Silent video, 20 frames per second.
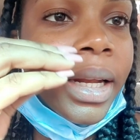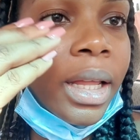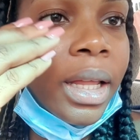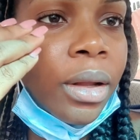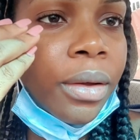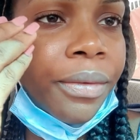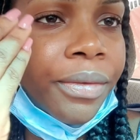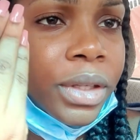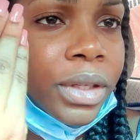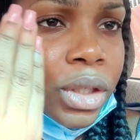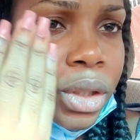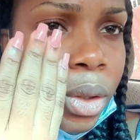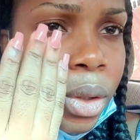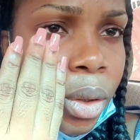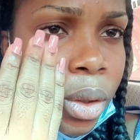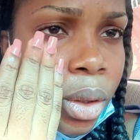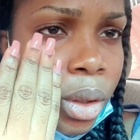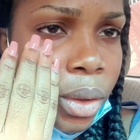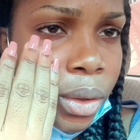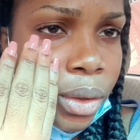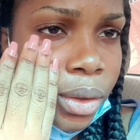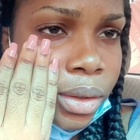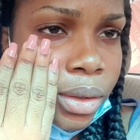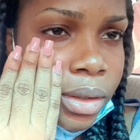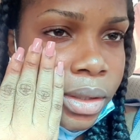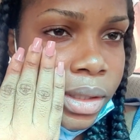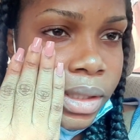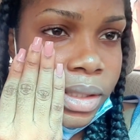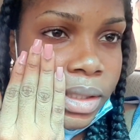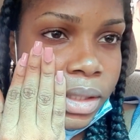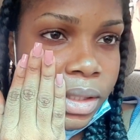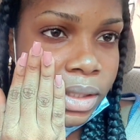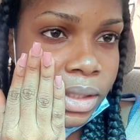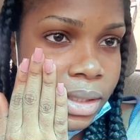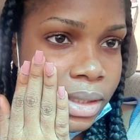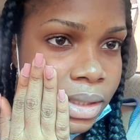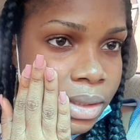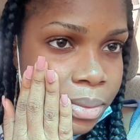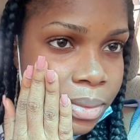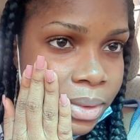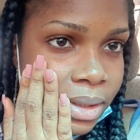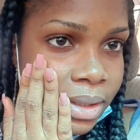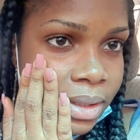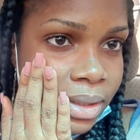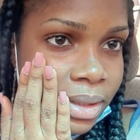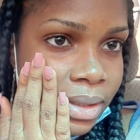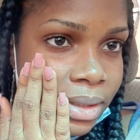I love this color. Is it just me?